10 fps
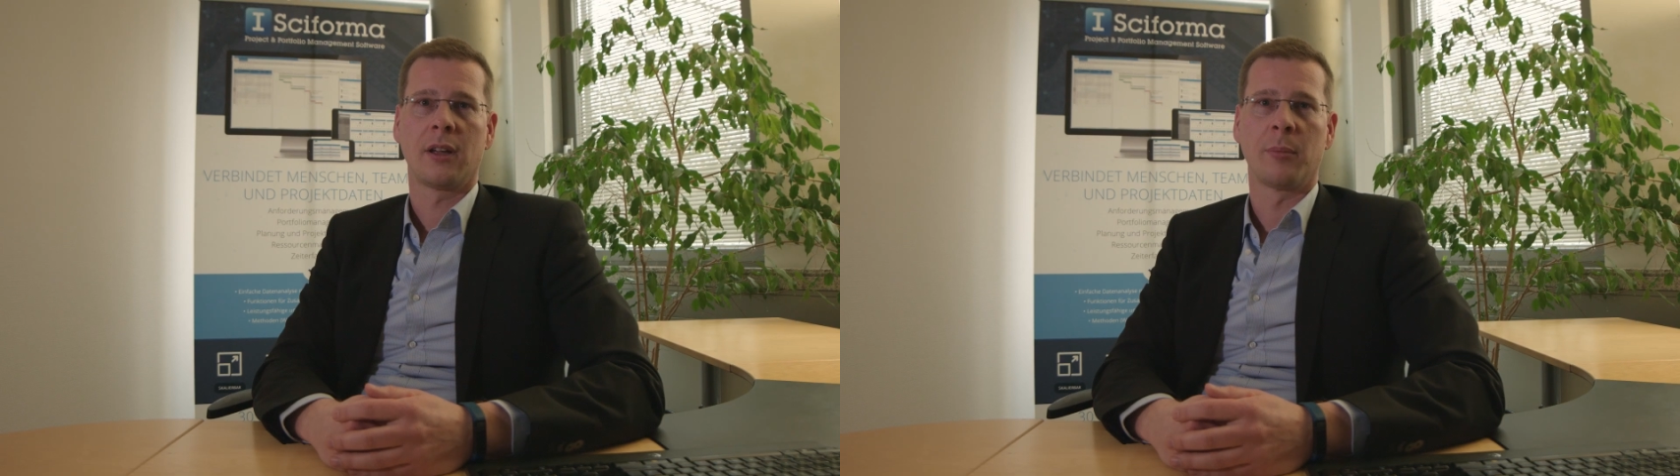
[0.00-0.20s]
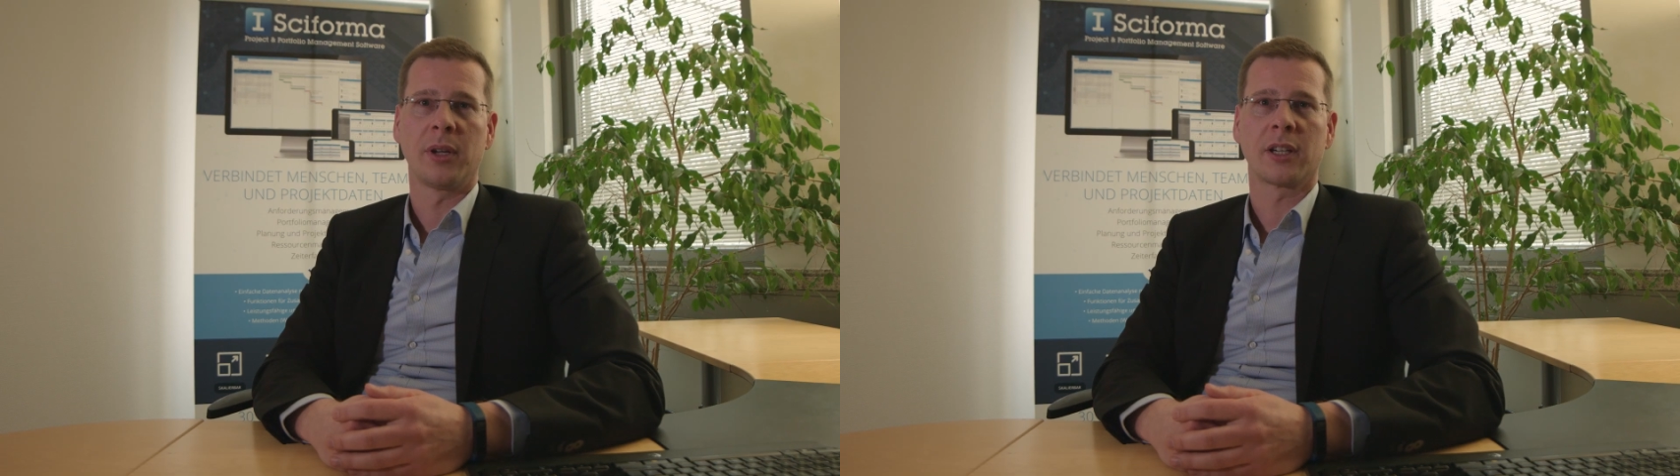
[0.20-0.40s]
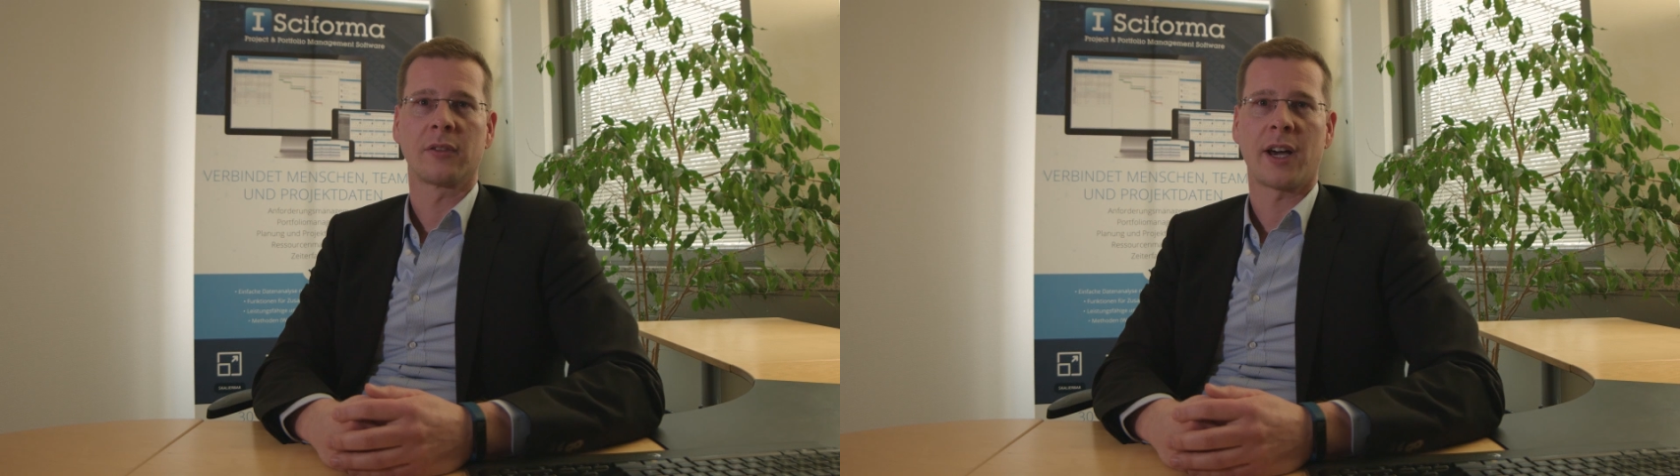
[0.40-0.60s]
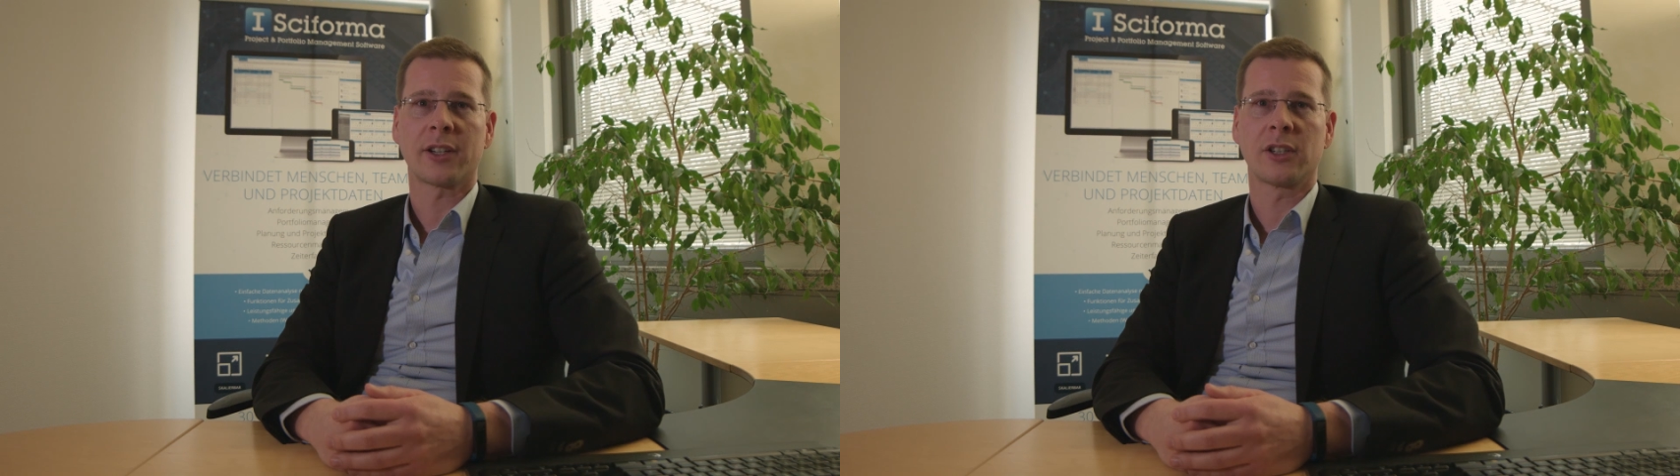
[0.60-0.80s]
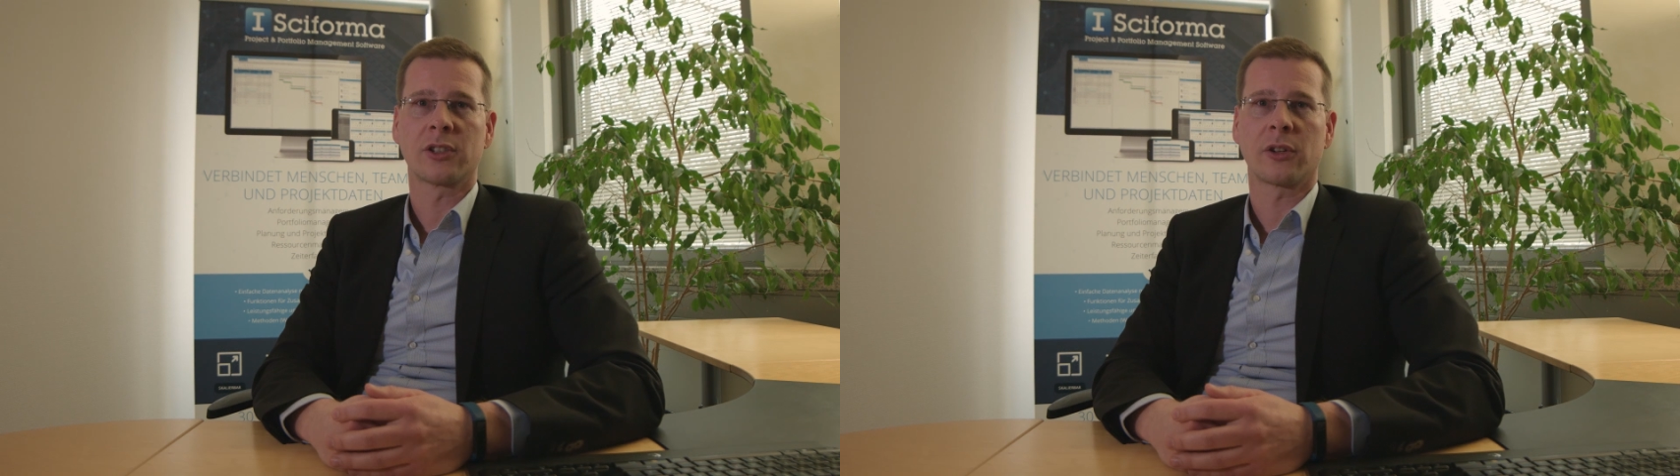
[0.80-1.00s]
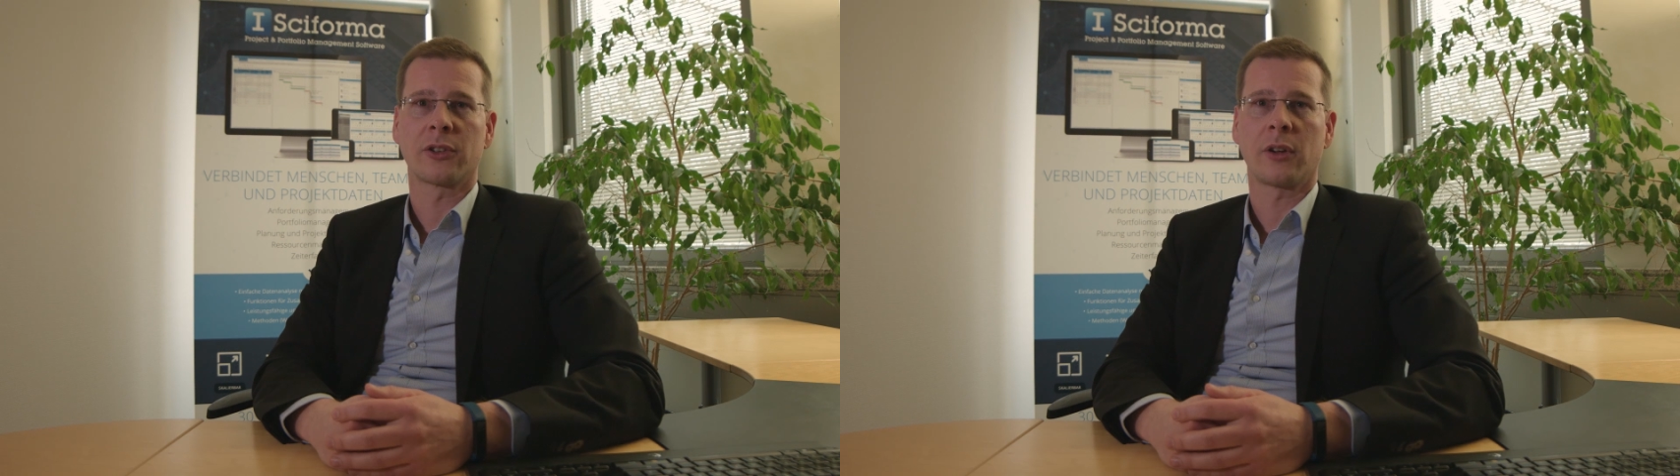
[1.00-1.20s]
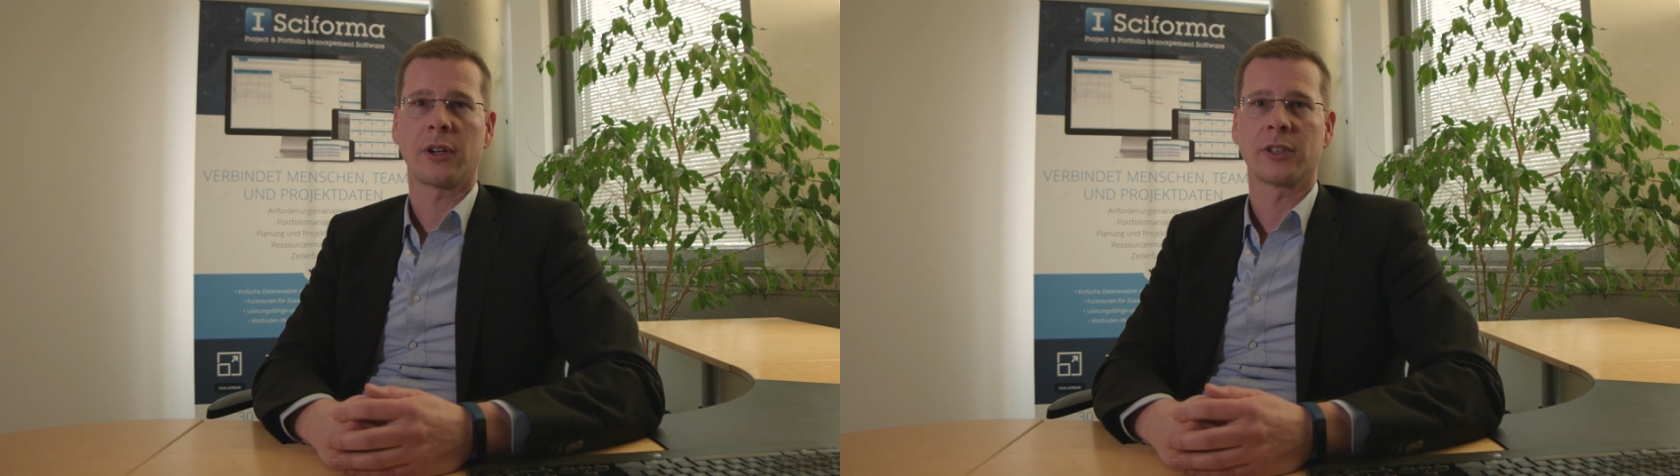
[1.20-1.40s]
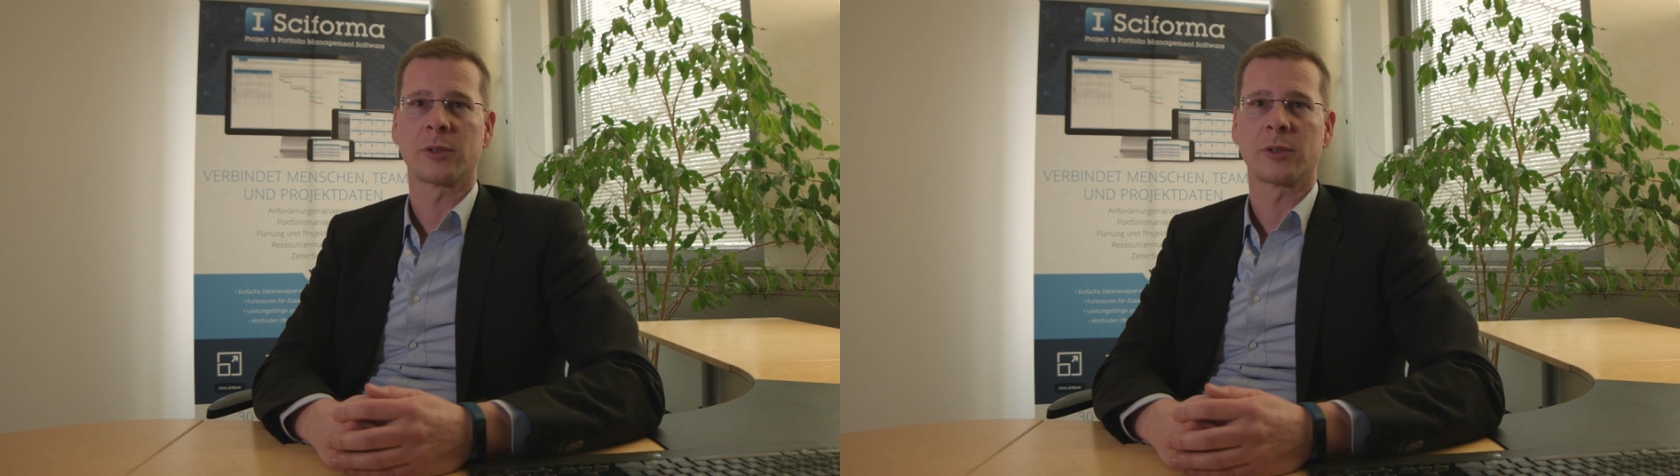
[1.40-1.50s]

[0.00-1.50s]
A big advantage concerning